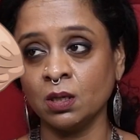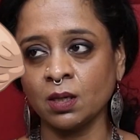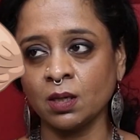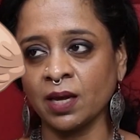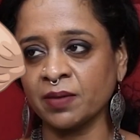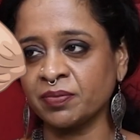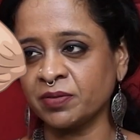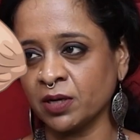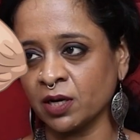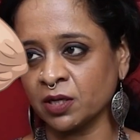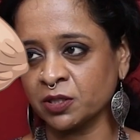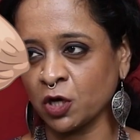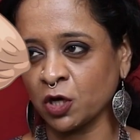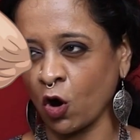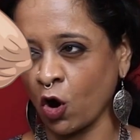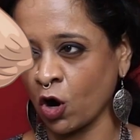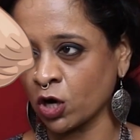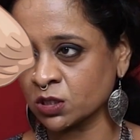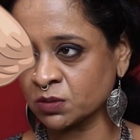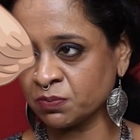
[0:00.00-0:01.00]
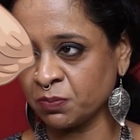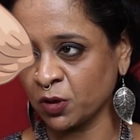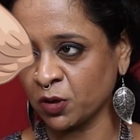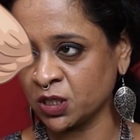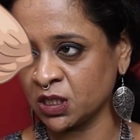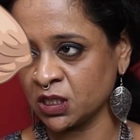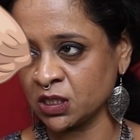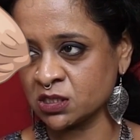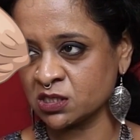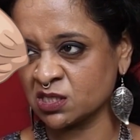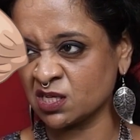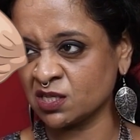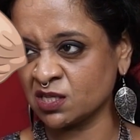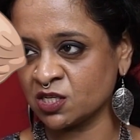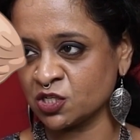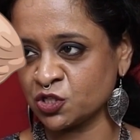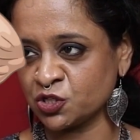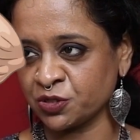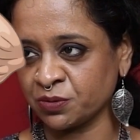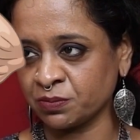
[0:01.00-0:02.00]
at the other hot bodies in
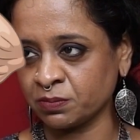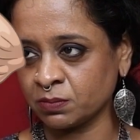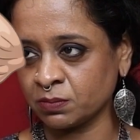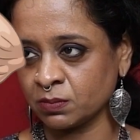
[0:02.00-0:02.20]
the gym,